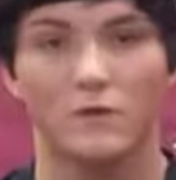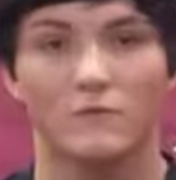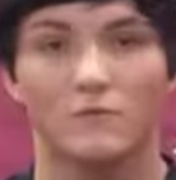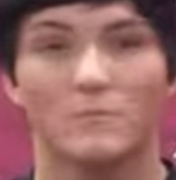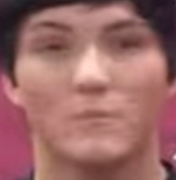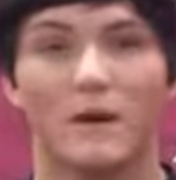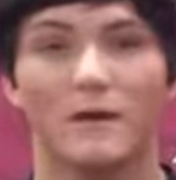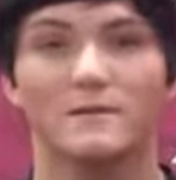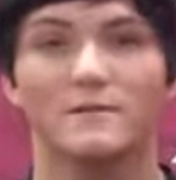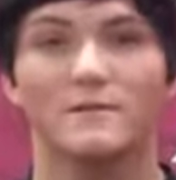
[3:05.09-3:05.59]

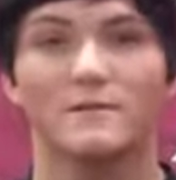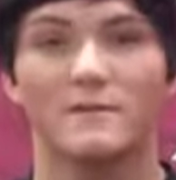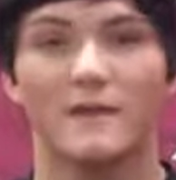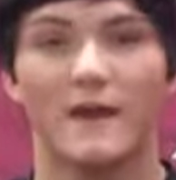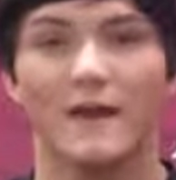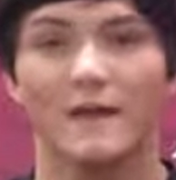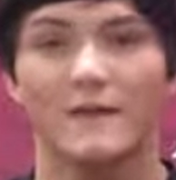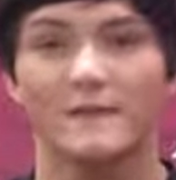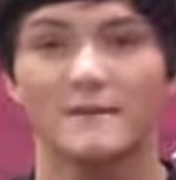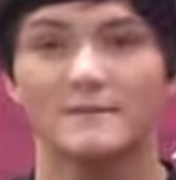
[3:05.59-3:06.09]
Reminder
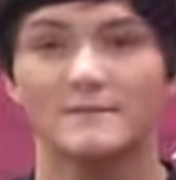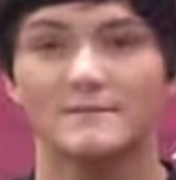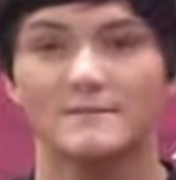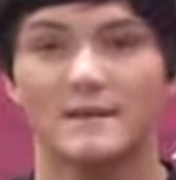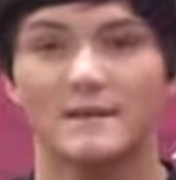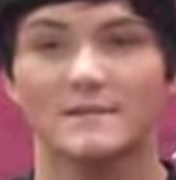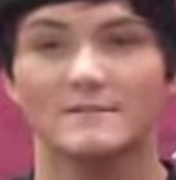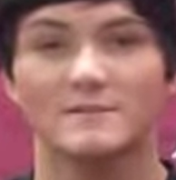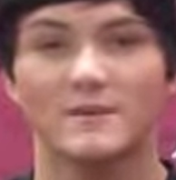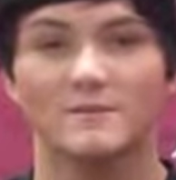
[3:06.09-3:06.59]
that
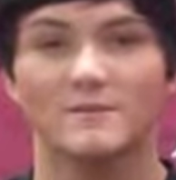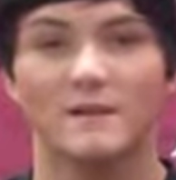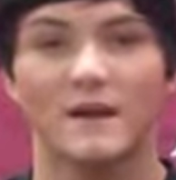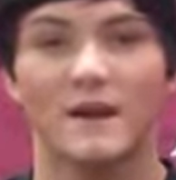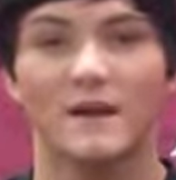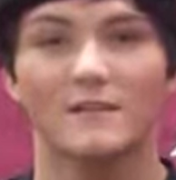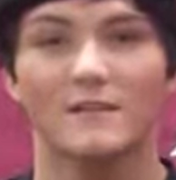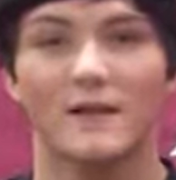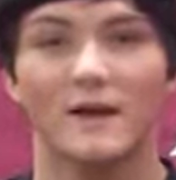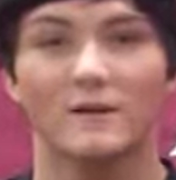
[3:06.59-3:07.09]
e-cigs are
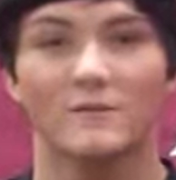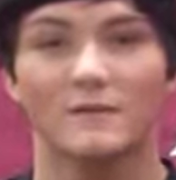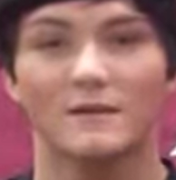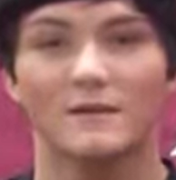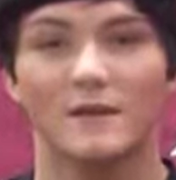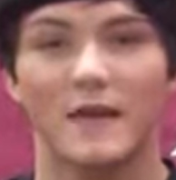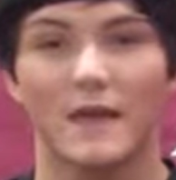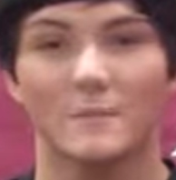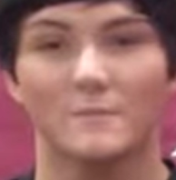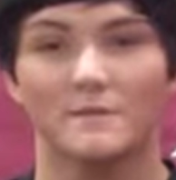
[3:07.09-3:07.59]
not allowed
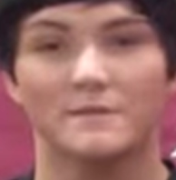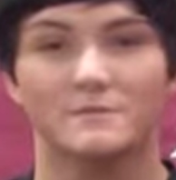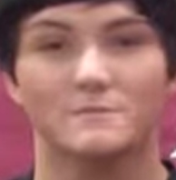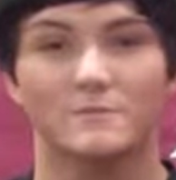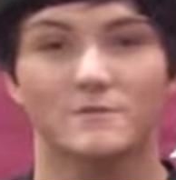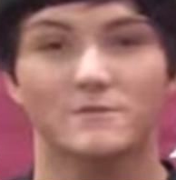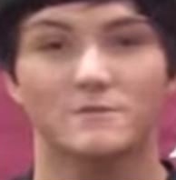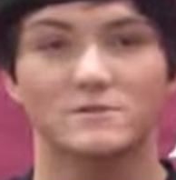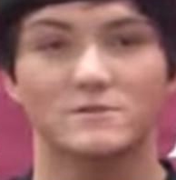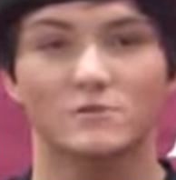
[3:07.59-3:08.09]
on campus
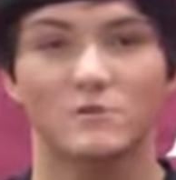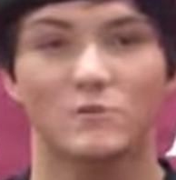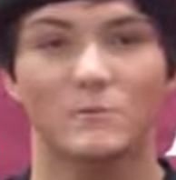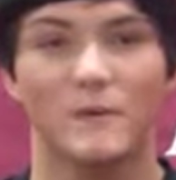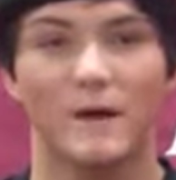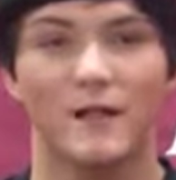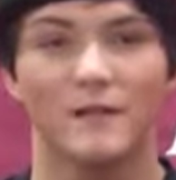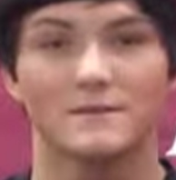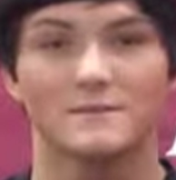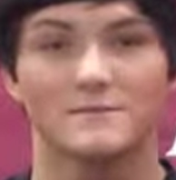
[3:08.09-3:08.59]
per school
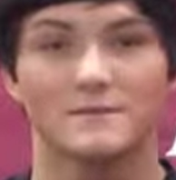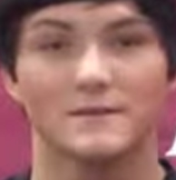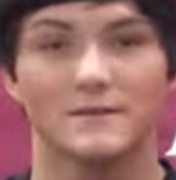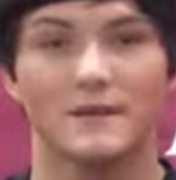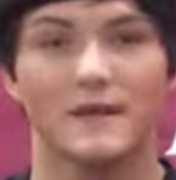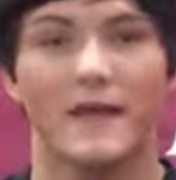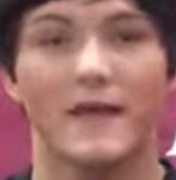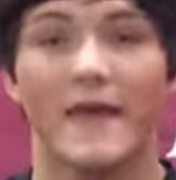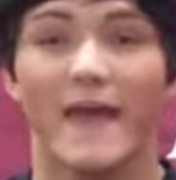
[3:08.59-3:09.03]
policy.